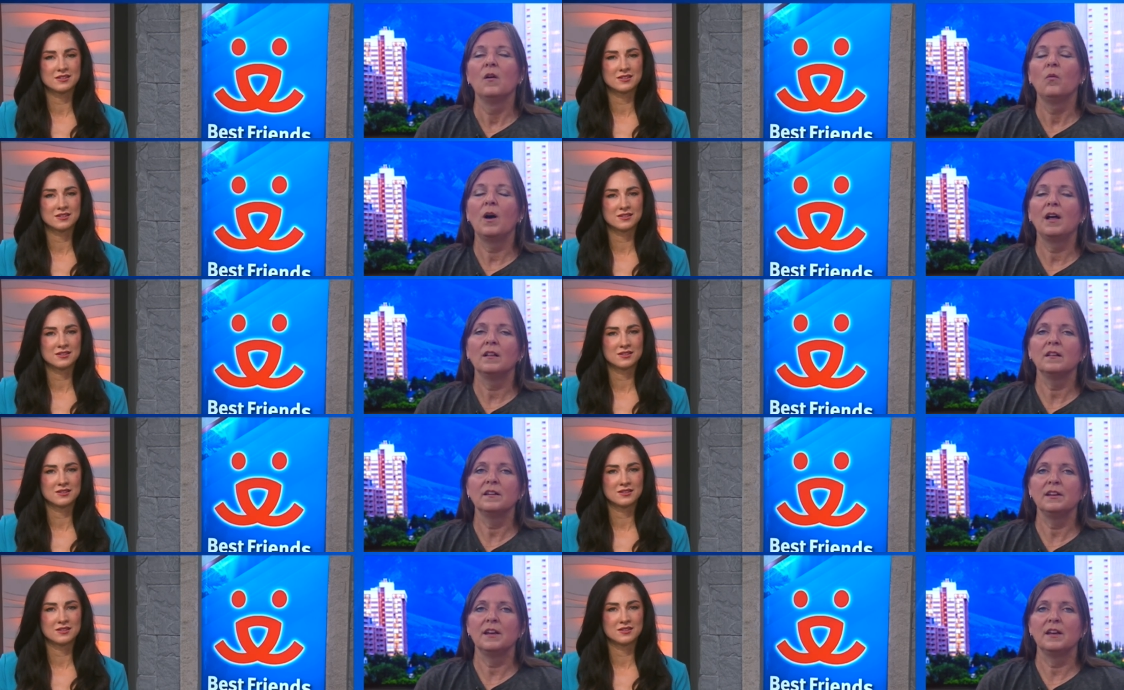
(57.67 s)

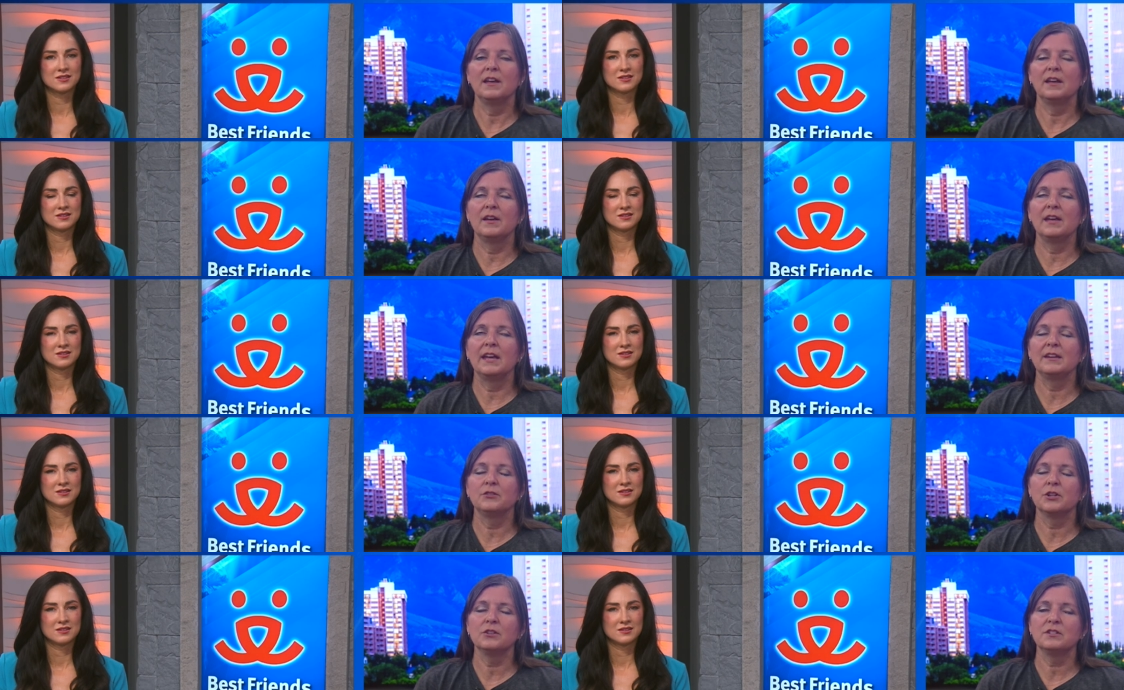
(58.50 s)
Speaker 1: Well,
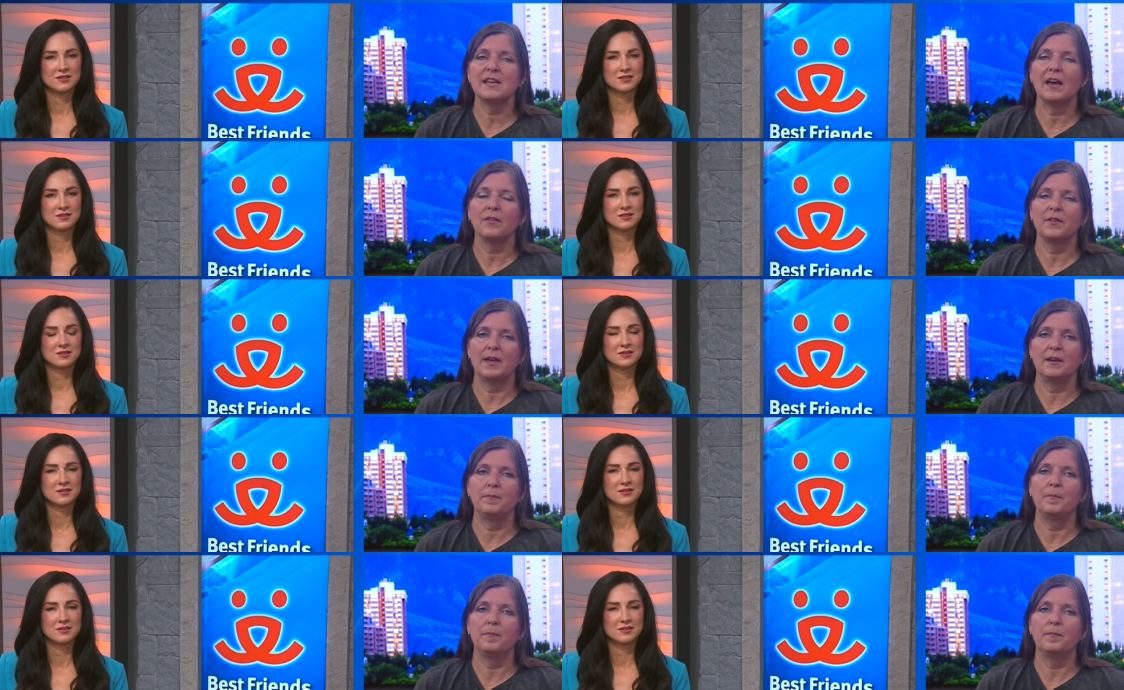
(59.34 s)
it turns out that